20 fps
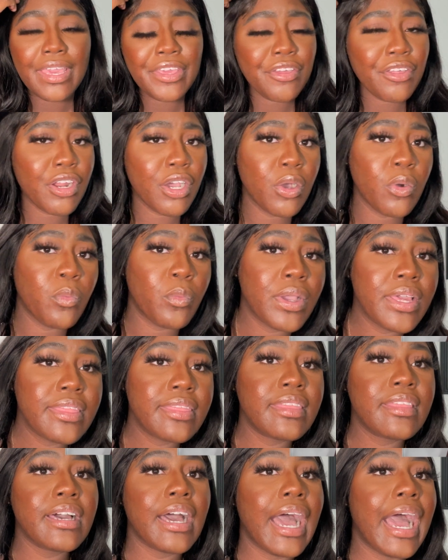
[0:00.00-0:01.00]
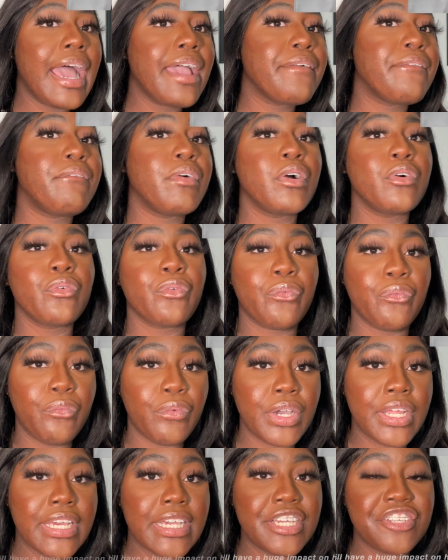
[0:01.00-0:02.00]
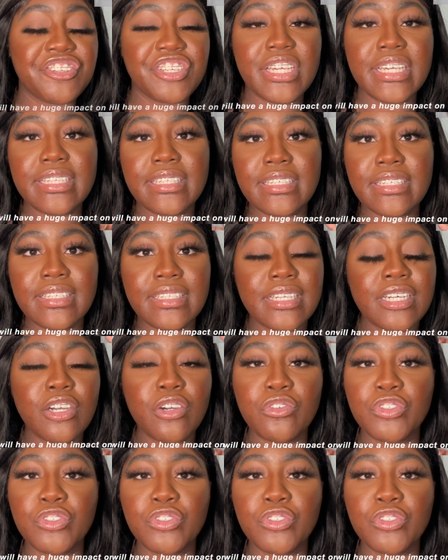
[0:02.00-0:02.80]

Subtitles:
You know, with the iPhone footage, it's still